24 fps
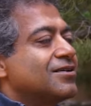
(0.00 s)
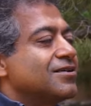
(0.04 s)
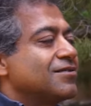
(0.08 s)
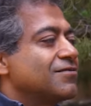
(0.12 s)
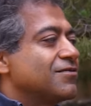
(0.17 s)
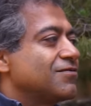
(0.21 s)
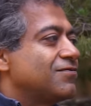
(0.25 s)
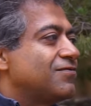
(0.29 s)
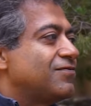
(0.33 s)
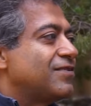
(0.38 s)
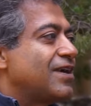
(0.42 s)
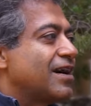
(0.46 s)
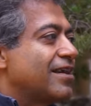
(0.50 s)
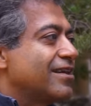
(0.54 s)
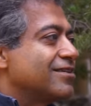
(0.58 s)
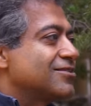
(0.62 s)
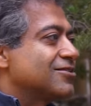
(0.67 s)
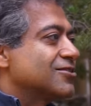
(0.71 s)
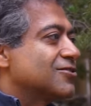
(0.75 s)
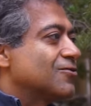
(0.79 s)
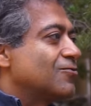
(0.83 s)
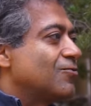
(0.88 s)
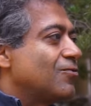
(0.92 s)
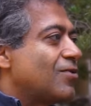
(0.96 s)
Don't even fight
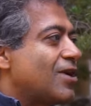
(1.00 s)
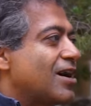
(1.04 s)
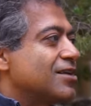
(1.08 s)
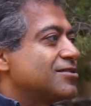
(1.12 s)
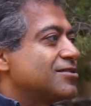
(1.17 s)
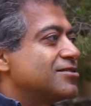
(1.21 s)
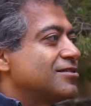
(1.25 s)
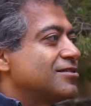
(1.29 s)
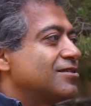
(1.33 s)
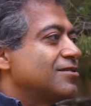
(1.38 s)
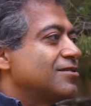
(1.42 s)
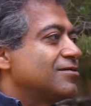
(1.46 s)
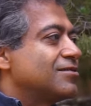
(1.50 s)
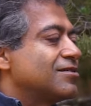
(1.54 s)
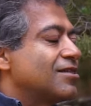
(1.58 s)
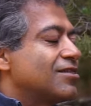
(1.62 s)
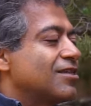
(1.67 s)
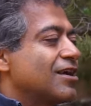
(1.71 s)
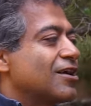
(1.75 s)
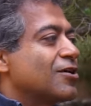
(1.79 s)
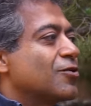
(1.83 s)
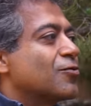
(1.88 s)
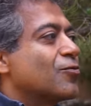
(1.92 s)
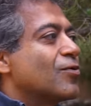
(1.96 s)
it. Just watch the
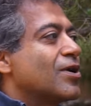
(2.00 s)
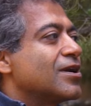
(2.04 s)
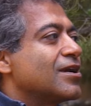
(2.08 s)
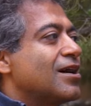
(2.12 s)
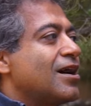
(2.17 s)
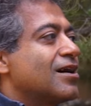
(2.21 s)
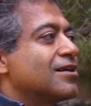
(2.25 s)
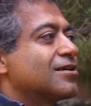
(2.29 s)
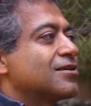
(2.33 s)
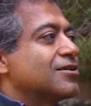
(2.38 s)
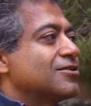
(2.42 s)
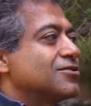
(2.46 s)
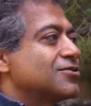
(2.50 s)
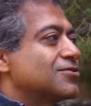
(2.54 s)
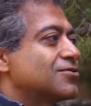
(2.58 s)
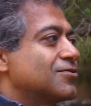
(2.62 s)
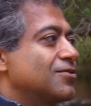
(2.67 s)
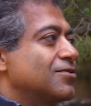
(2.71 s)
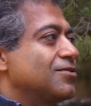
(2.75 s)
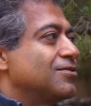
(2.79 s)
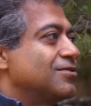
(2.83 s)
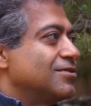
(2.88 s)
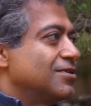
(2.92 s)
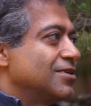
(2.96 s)
thing run out of
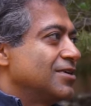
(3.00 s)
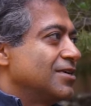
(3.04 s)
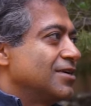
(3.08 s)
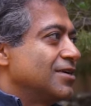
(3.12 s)
control.